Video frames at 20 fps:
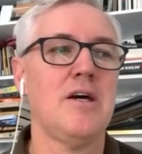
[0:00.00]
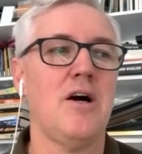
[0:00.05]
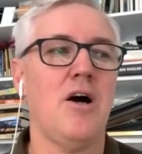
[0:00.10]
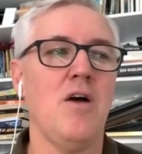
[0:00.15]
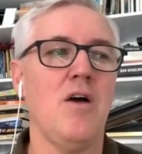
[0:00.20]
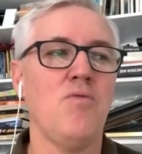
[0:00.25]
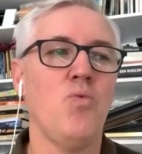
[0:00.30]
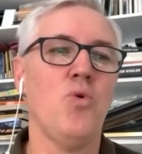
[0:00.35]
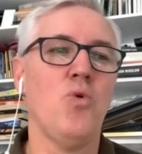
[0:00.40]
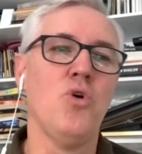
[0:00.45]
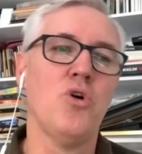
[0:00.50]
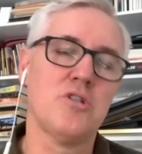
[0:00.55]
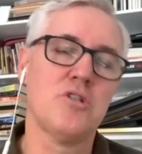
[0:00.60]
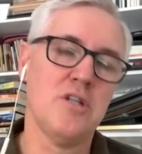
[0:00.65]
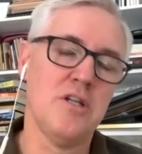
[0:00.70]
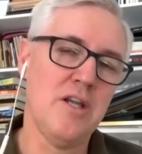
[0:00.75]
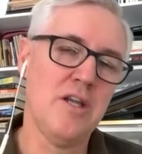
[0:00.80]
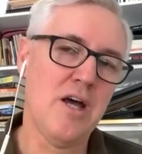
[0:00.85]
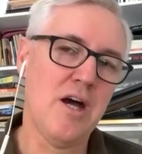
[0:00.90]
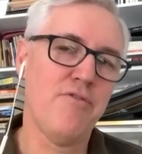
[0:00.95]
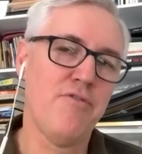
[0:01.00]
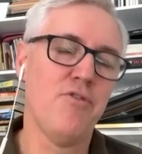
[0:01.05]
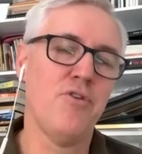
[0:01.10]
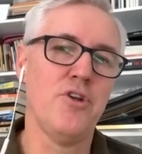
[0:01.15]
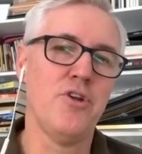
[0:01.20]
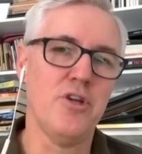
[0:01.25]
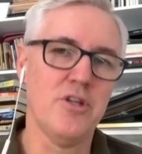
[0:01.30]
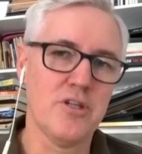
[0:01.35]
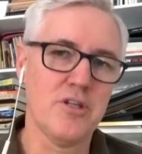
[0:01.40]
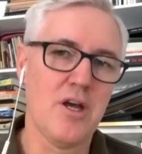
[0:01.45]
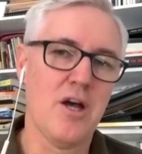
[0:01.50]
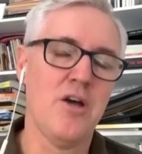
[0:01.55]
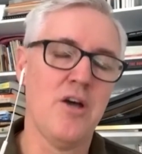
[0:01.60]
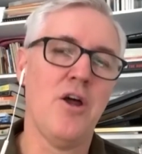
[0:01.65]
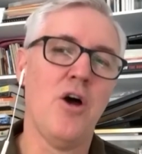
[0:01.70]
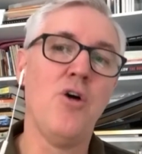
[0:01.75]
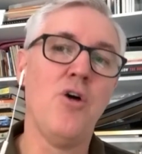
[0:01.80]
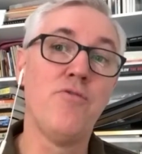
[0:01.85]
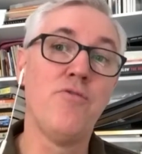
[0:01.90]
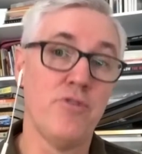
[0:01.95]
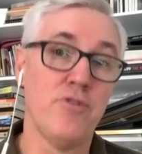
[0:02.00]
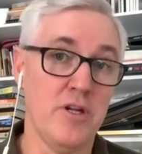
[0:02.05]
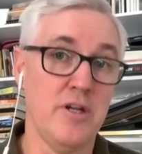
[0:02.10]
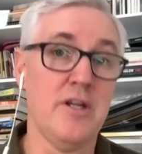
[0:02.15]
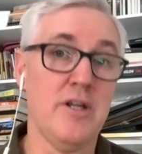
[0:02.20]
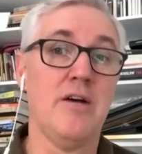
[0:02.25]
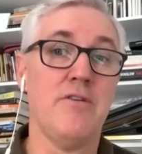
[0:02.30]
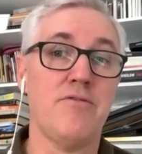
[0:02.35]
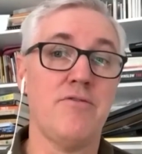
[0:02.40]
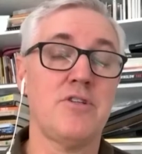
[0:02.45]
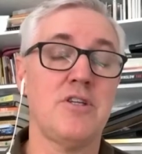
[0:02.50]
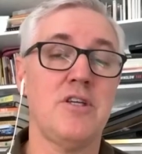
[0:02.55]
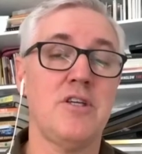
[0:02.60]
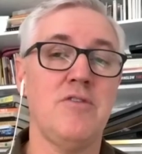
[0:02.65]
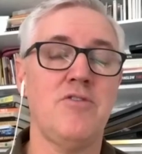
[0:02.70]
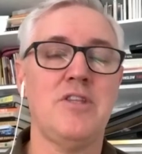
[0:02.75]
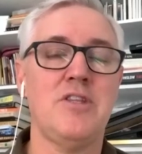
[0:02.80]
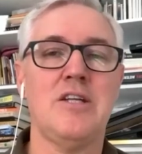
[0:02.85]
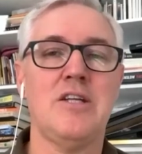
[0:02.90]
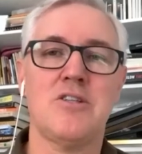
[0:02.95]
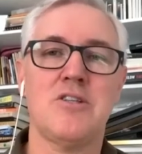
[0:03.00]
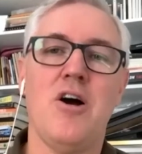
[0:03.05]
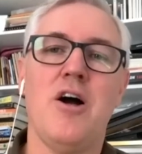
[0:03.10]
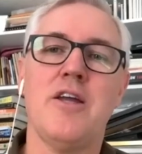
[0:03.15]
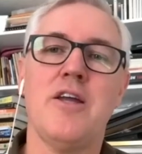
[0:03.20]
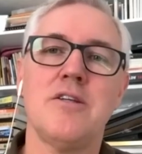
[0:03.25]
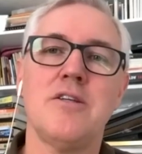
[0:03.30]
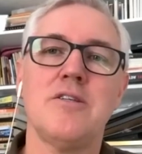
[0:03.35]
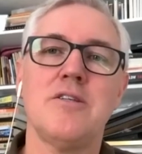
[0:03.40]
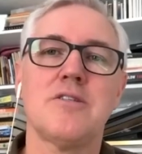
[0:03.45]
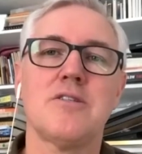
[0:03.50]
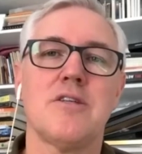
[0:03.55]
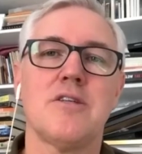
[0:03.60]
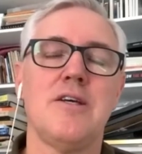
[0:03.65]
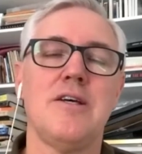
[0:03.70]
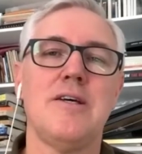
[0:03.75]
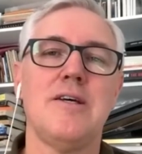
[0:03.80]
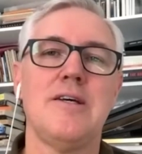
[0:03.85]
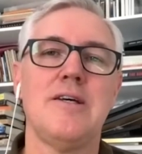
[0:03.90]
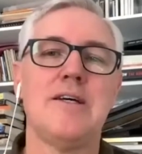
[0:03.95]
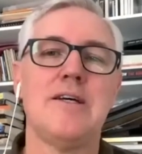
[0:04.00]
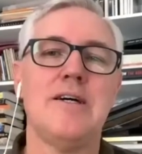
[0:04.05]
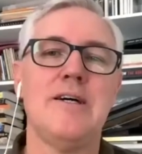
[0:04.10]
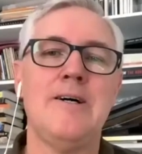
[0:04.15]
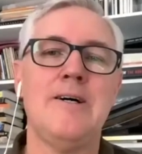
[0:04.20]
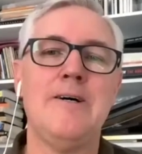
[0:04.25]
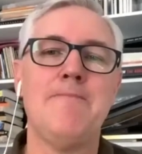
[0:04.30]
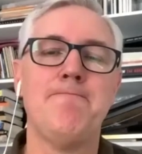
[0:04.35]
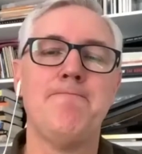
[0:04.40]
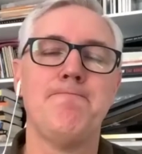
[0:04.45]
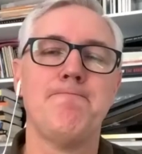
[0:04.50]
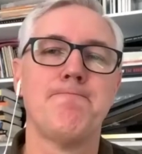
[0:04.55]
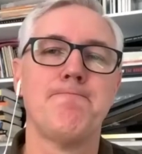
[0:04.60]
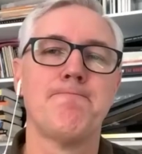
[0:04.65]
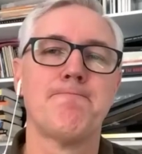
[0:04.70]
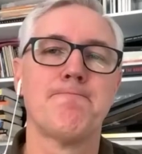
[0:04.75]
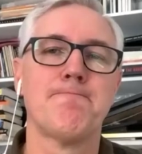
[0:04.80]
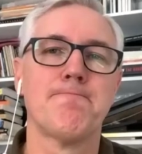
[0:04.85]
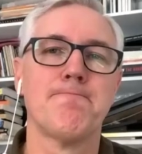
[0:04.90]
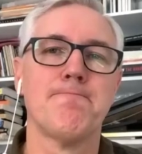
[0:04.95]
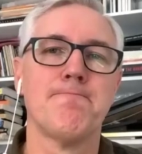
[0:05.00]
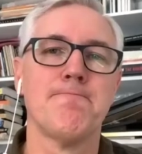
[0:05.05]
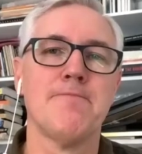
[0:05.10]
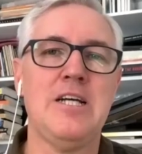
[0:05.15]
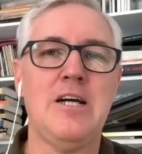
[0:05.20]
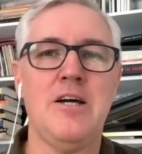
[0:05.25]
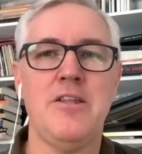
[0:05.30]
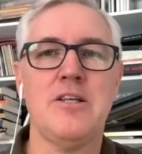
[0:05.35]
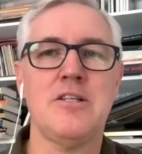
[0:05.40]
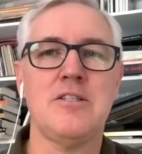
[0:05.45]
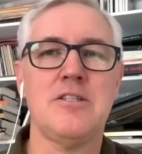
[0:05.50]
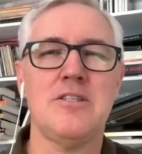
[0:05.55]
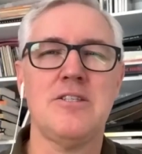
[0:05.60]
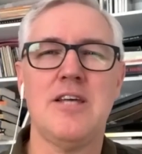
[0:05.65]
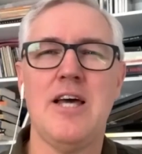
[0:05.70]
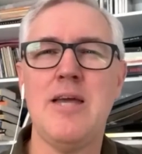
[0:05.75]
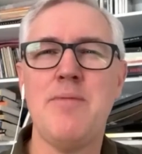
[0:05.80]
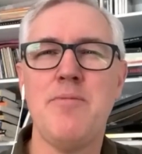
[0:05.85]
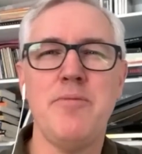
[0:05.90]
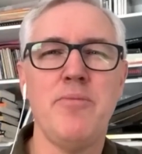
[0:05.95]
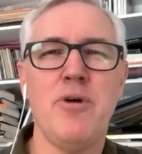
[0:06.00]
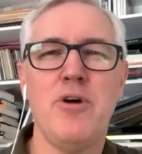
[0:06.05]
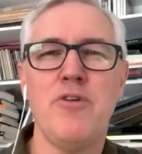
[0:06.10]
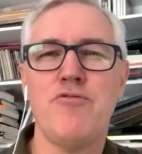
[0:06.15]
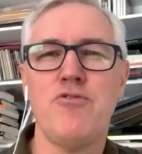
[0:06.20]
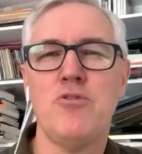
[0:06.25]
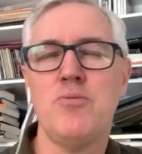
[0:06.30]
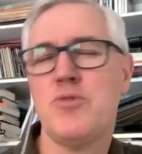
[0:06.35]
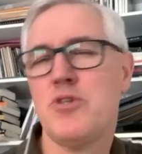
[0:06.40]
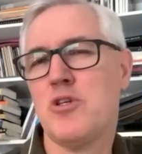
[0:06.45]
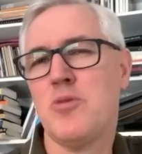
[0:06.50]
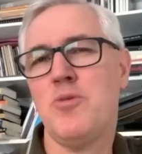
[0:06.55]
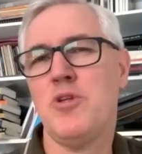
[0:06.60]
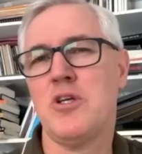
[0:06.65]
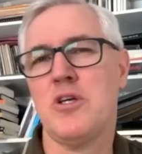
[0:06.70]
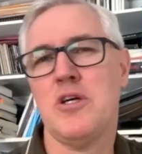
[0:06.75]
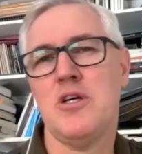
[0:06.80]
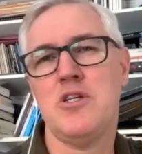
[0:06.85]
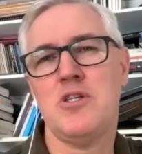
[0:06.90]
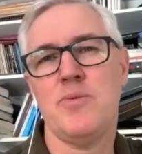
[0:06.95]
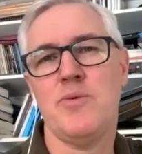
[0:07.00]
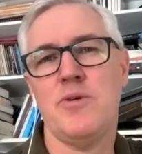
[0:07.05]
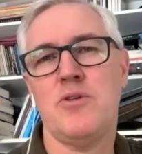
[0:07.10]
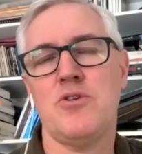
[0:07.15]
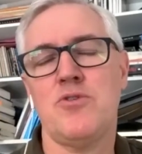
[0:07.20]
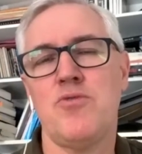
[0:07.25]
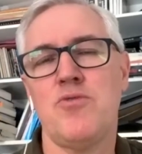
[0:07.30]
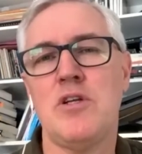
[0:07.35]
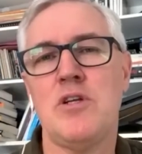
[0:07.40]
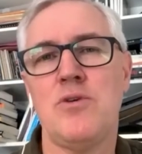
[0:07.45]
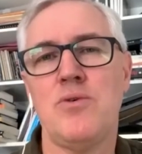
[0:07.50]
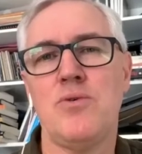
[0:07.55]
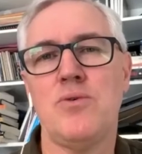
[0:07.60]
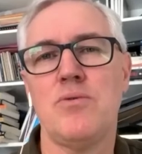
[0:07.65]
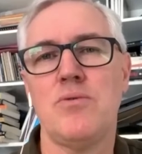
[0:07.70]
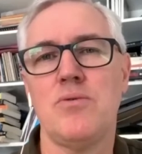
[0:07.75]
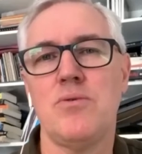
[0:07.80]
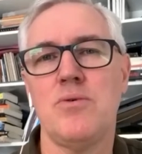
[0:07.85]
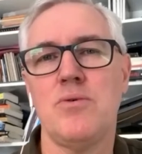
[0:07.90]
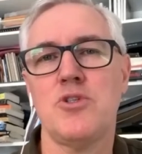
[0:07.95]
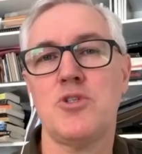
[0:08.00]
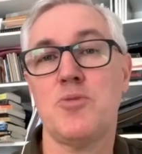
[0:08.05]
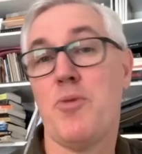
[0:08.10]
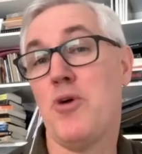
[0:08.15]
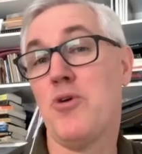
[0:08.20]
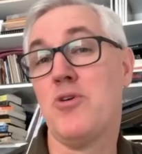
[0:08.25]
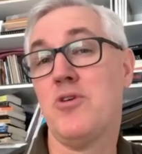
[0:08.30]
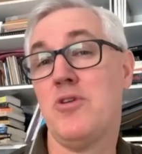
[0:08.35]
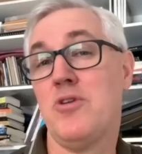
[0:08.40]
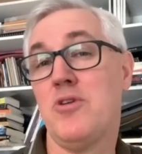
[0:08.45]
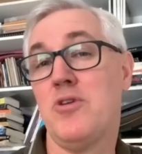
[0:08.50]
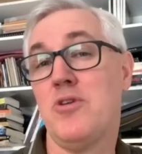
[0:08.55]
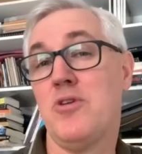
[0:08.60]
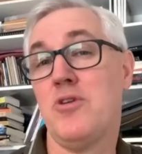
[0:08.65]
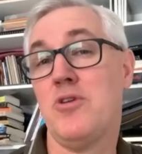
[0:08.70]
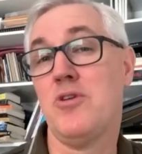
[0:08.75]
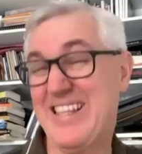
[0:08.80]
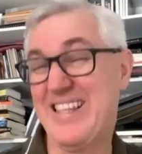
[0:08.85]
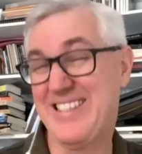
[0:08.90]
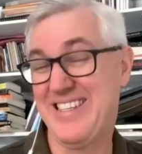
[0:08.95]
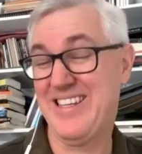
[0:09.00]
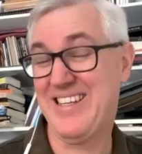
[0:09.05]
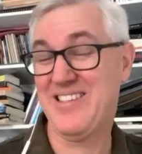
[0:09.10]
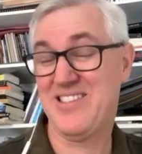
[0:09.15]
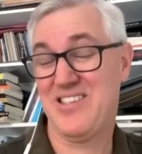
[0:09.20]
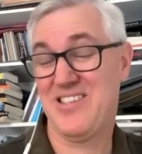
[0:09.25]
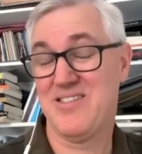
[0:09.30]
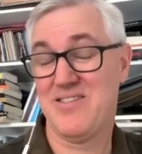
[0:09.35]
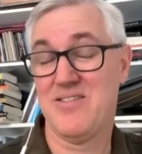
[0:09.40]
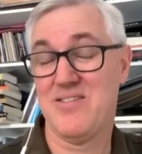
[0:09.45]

I've worked enough on it and over it enough to give it that tightness. Um, I think it's the same in both forms of communication, whether it's written or spoken in, in that sense.